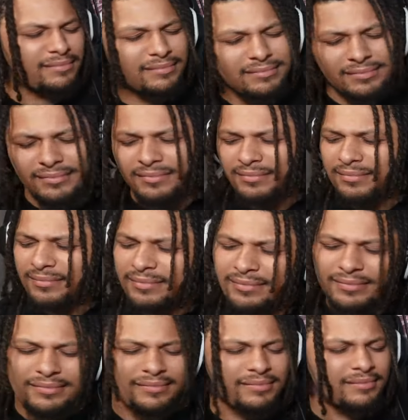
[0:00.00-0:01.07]
bang
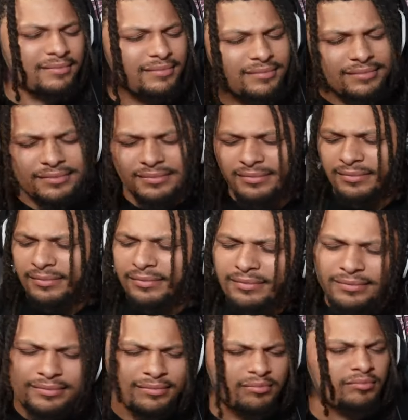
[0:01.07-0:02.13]

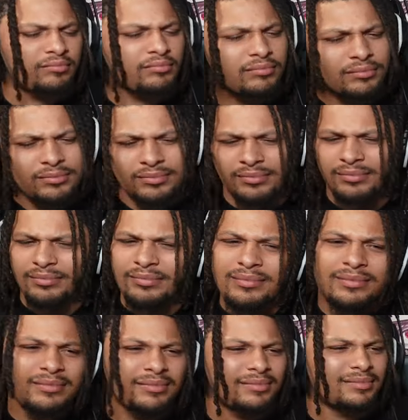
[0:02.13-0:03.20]
like a
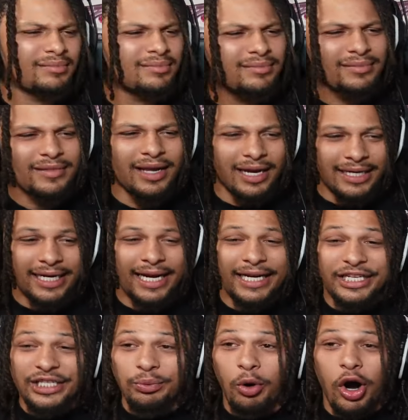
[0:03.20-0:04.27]
punk band. And then they
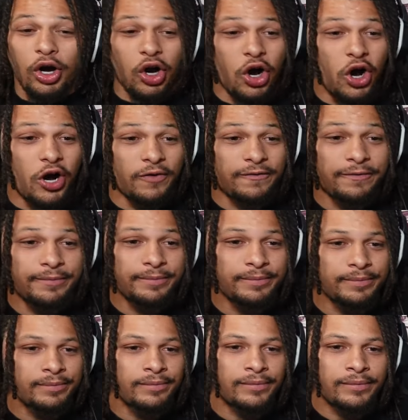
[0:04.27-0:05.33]
just walk off.
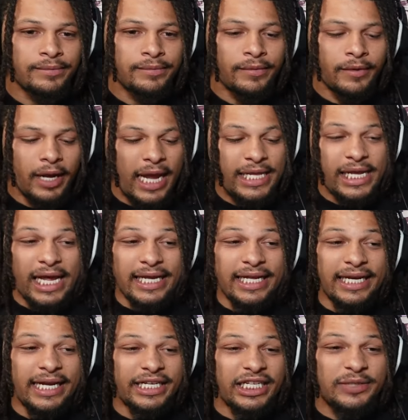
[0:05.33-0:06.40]
And then, and then
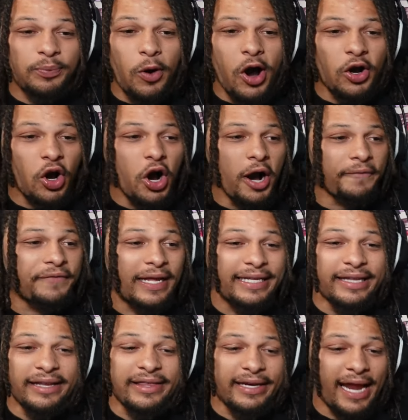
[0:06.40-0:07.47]
they just walk off like
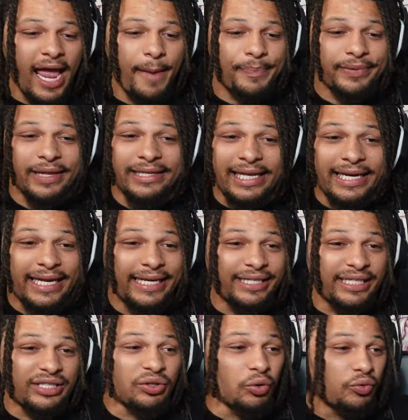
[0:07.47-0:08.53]
nothing happened. Like they didn't
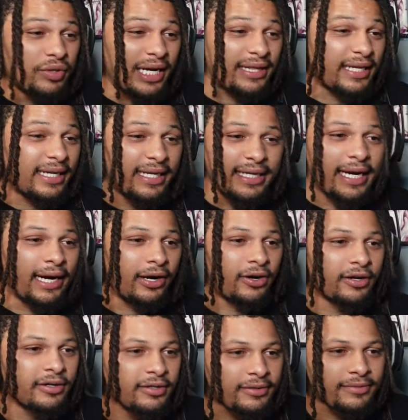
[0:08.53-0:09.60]
just do nothing in there.
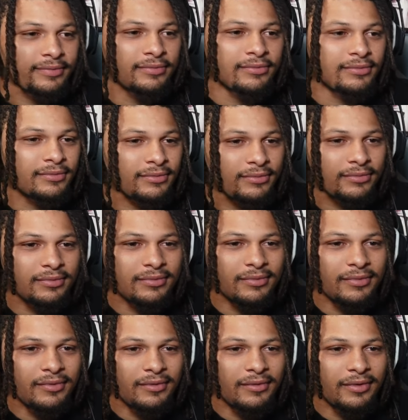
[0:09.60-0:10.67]

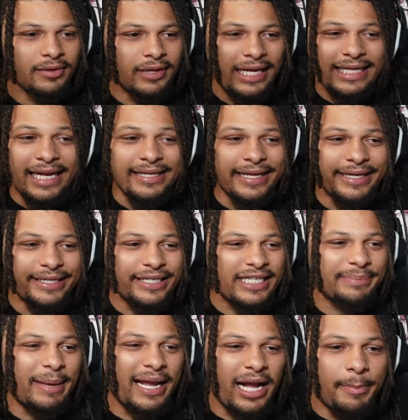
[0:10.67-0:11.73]
Like they didn't just
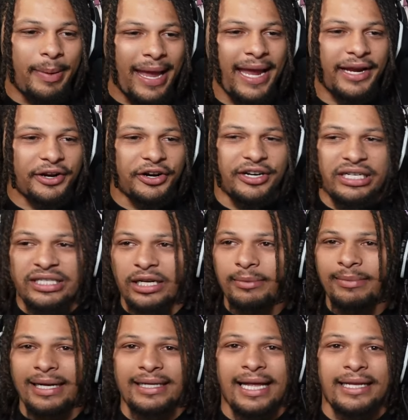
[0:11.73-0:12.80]
make a banger or something
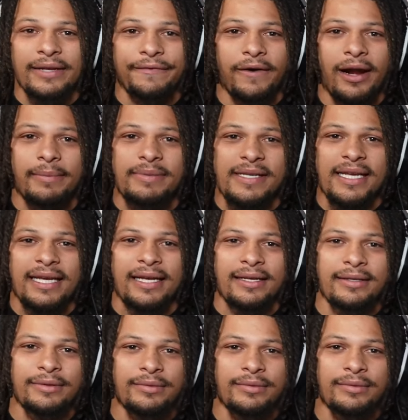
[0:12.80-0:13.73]
like that. You find what I'm saying?